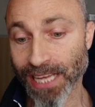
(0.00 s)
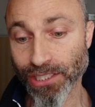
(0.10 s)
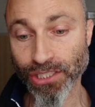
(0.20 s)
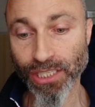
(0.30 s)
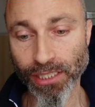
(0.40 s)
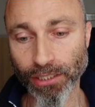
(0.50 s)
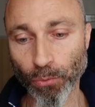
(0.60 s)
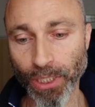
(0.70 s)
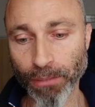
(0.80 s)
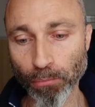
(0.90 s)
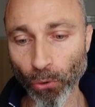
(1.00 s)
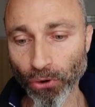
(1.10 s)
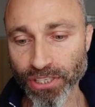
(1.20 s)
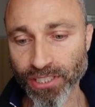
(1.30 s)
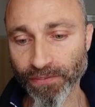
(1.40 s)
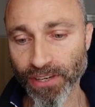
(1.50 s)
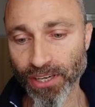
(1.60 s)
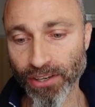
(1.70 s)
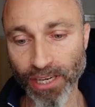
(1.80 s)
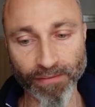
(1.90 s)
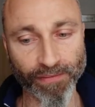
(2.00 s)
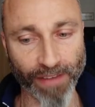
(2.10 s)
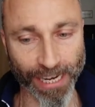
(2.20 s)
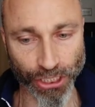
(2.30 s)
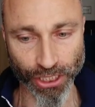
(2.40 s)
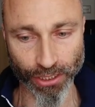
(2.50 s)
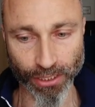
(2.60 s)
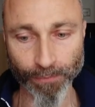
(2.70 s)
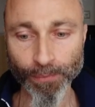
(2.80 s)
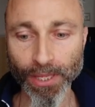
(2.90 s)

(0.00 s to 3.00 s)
associated with more severe infection.